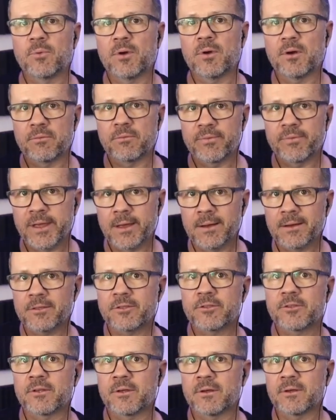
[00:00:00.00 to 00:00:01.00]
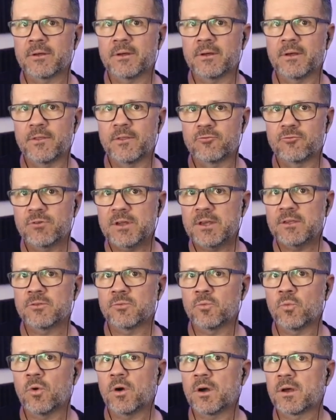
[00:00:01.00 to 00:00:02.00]
Well, the answer and the
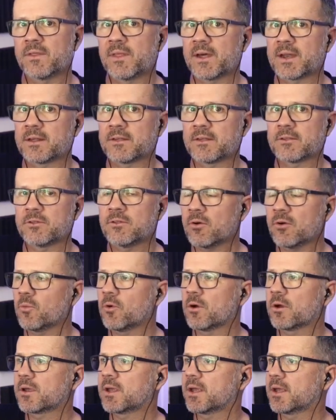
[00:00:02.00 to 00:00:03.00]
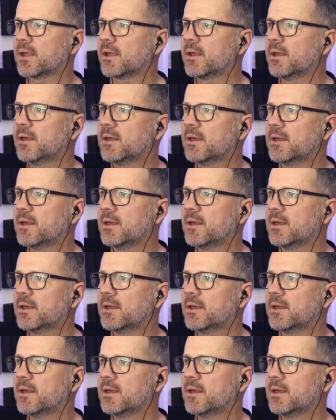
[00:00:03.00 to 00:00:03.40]
reason why that is not working